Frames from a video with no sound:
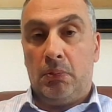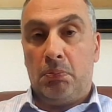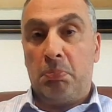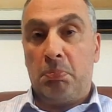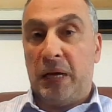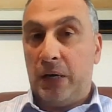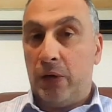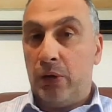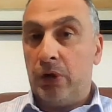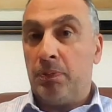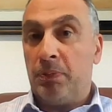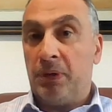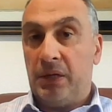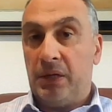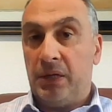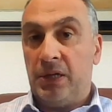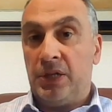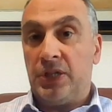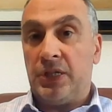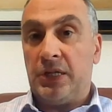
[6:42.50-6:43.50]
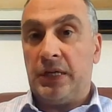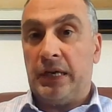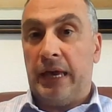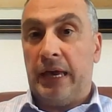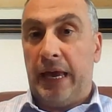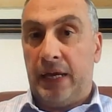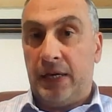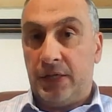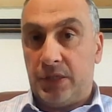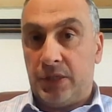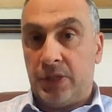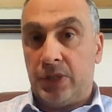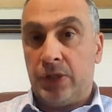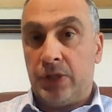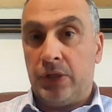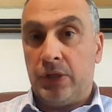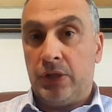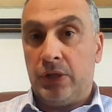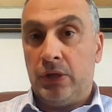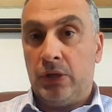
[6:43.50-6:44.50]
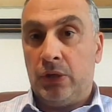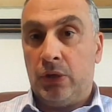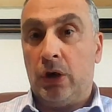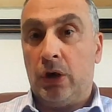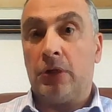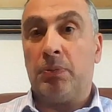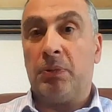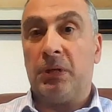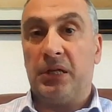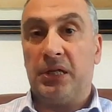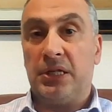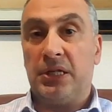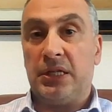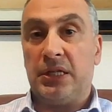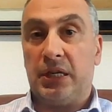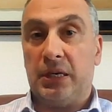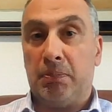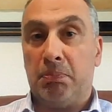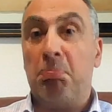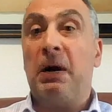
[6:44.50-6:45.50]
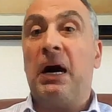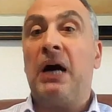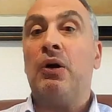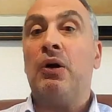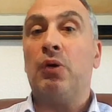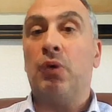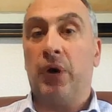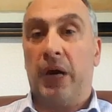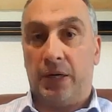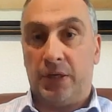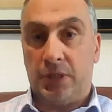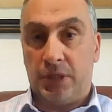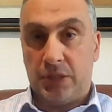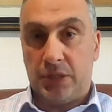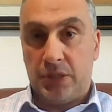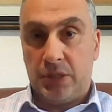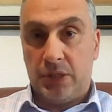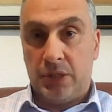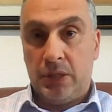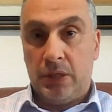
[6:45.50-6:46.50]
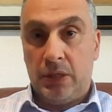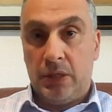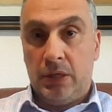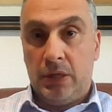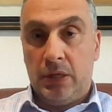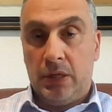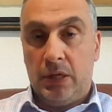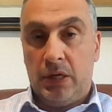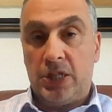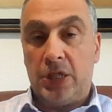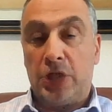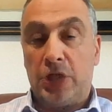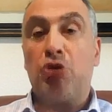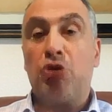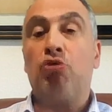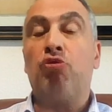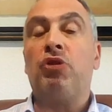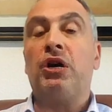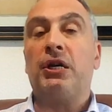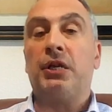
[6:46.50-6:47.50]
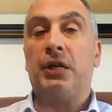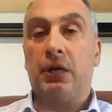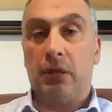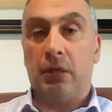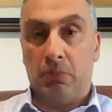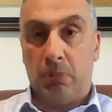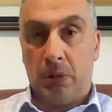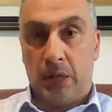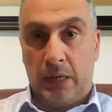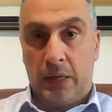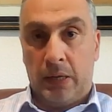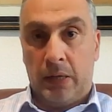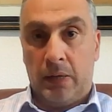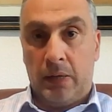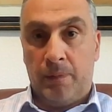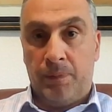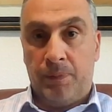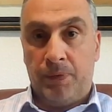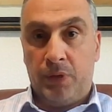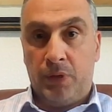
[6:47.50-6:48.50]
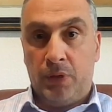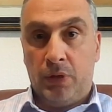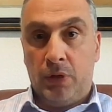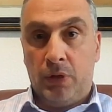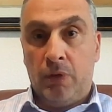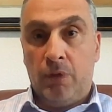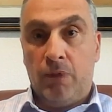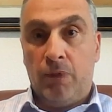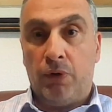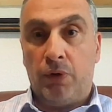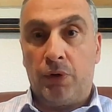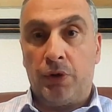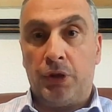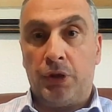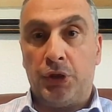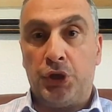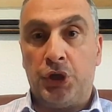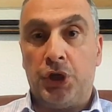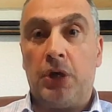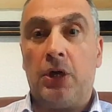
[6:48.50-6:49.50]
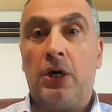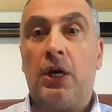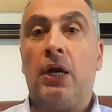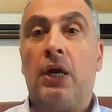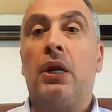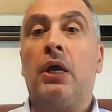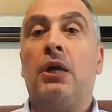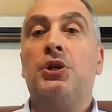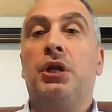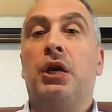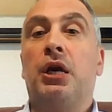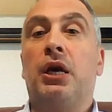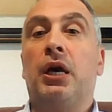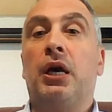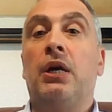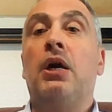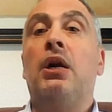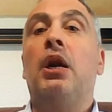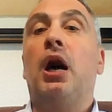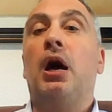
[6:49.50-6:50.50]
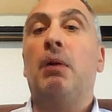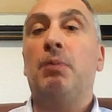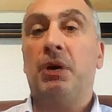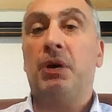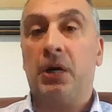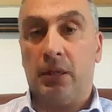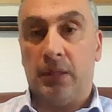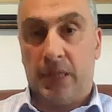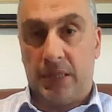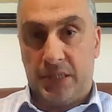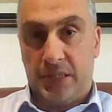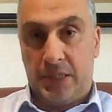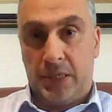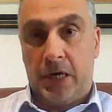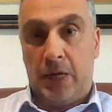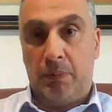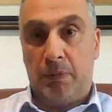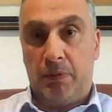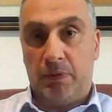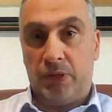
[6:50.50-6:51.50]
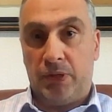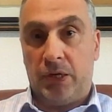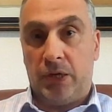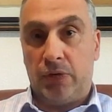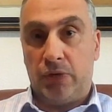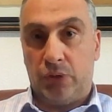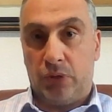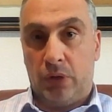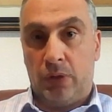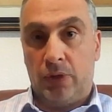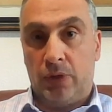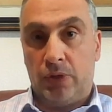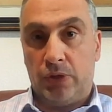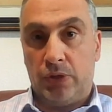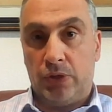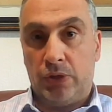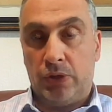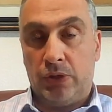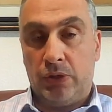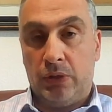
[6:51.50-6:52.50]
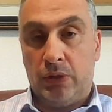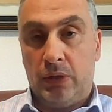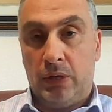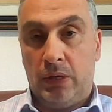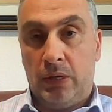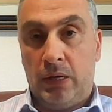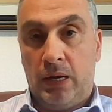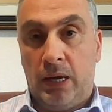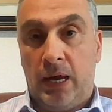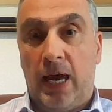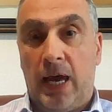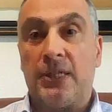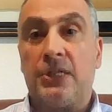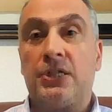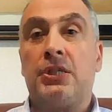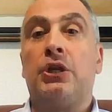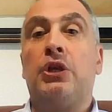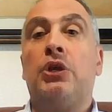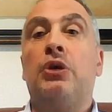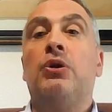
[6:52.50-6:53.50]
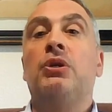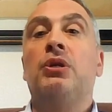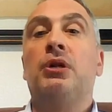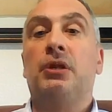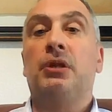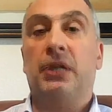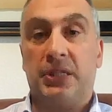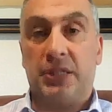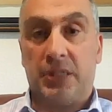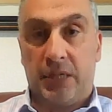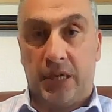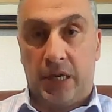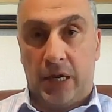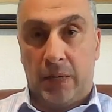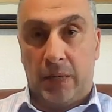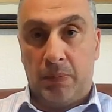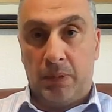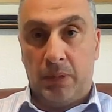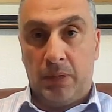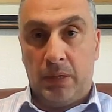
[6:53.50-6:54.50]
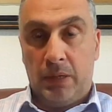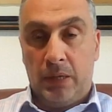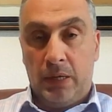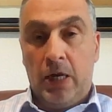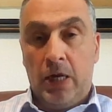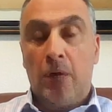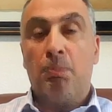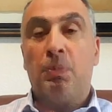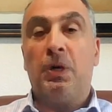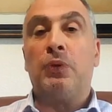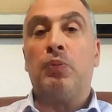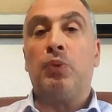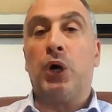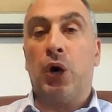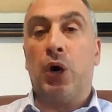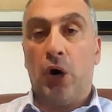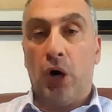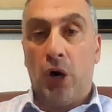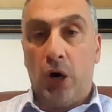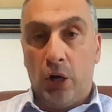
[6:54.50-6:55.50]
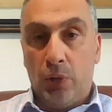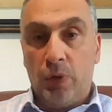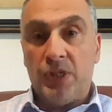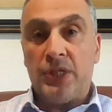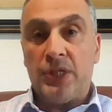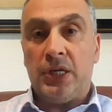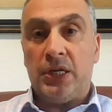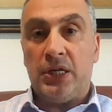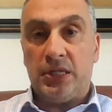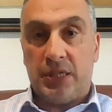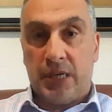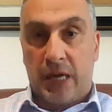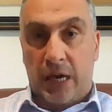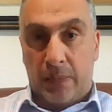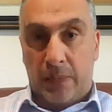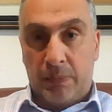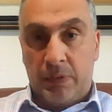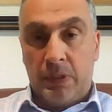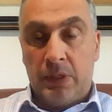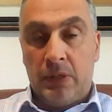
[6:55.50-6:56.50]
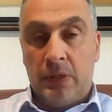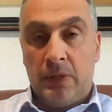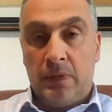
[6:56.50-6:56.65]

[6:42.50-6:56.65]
Baku-Tbilisi axis or Tbilisi-Baku axis is a critical one for the economical landscape of South Caucasus and security landscape, but we always accept